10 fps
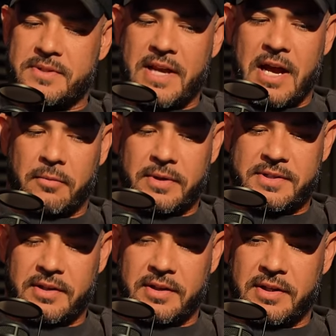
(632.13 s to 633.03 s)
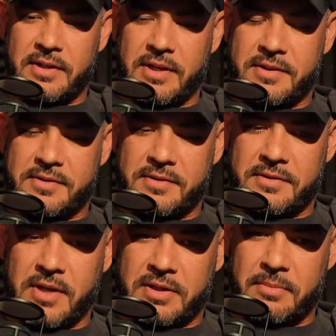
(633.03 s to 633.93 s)
Sal recently has
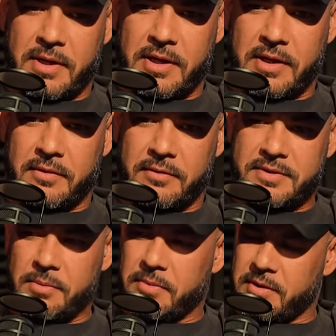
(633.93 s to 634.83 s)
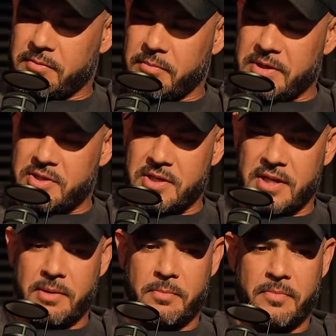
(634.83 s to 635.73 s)
talked about how somebody mentioned to
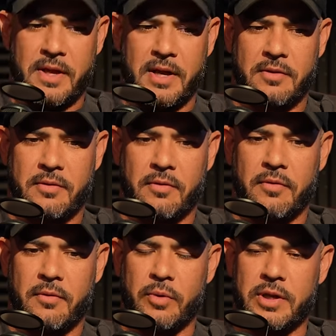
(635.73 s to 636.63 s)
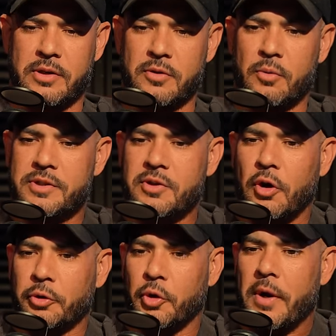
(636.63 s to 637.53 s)
him that we do what's
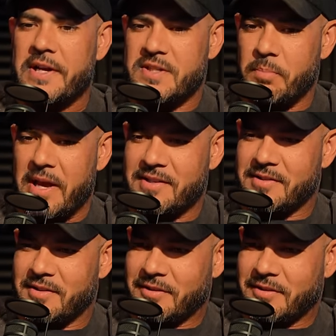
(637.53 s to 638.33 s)
called grace based